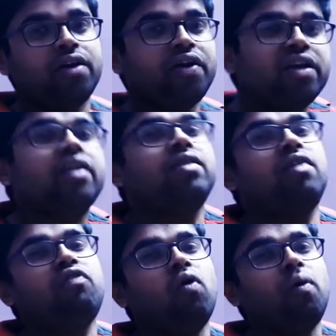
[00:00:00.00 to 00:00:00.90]
written in the
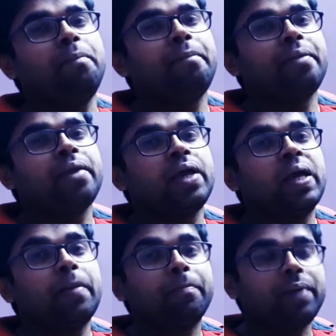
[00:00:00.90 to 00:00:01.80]
form
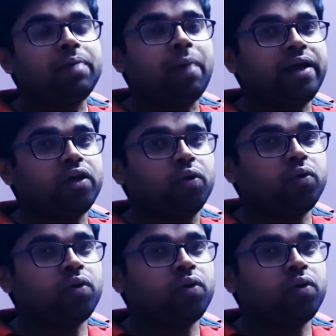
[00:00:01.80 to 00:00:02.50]
P by Q.